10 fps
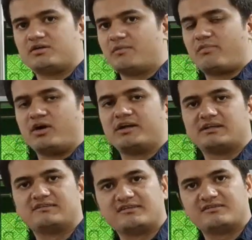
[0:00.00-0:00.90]
the
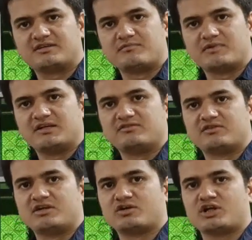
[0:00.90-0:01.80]
political system is
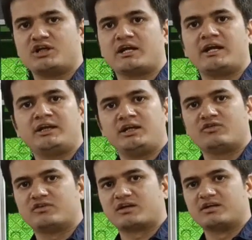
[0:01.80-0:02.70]
run in any
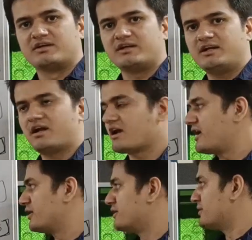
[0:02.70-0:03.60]
other country,
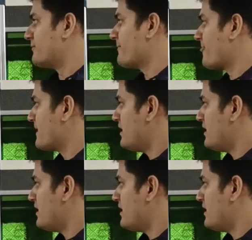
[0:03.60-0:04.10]
and